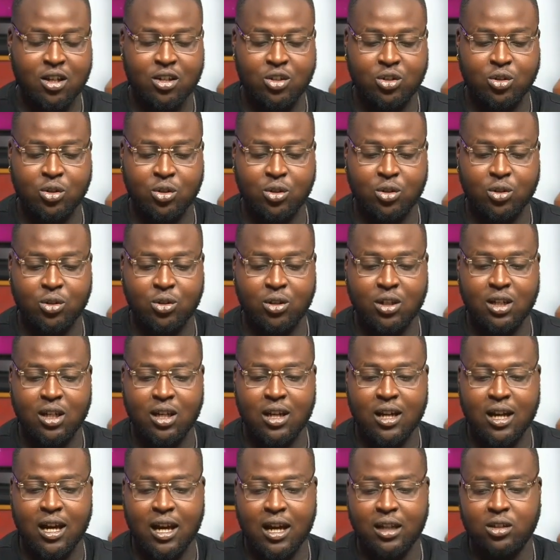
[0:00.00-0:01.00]
So
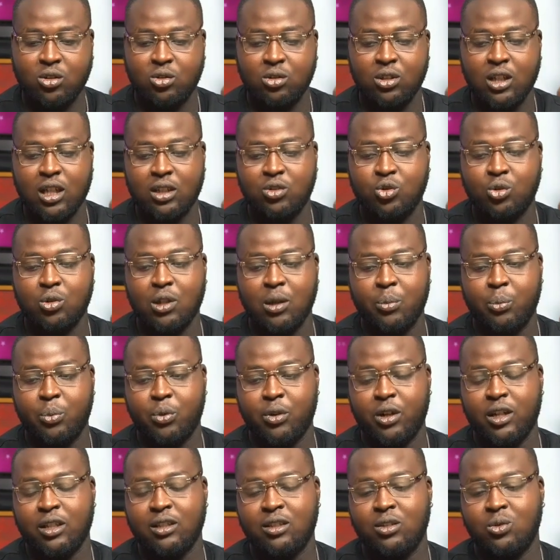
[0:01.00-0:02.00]
I had to get to a
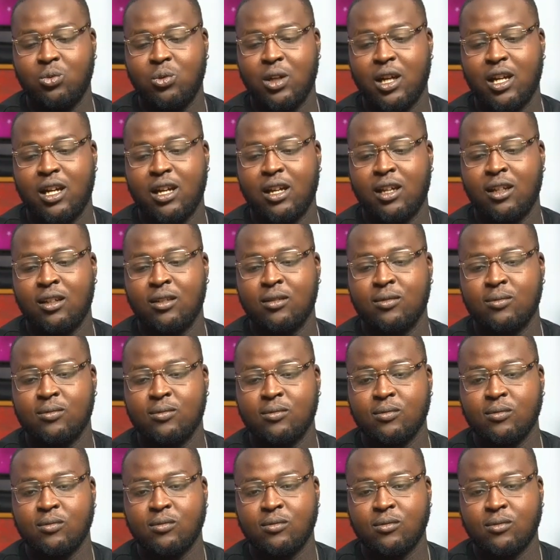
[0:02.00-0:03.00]
point where
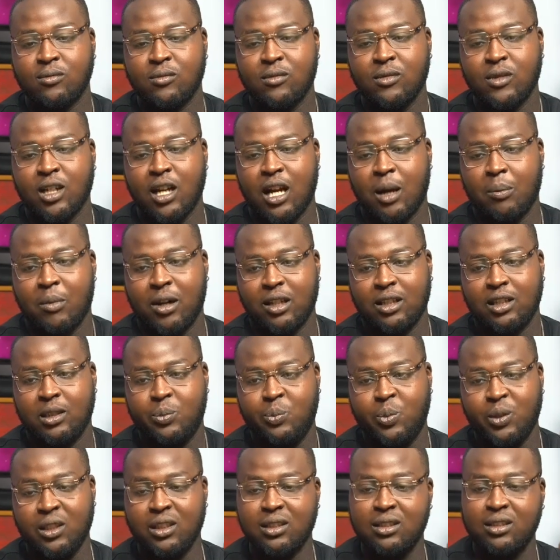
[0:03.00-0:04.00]
I'm at
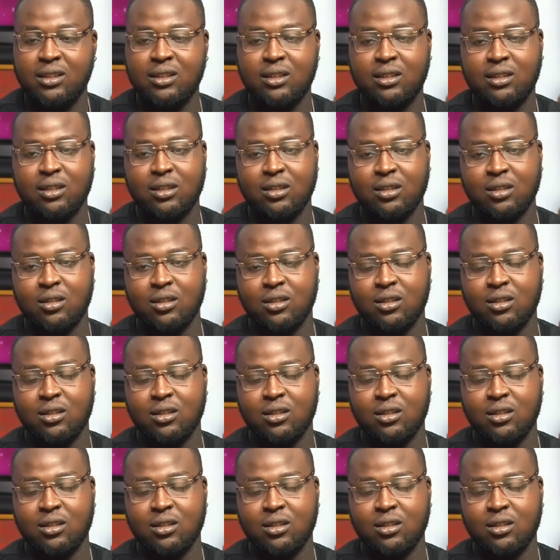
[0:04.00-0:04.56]
peace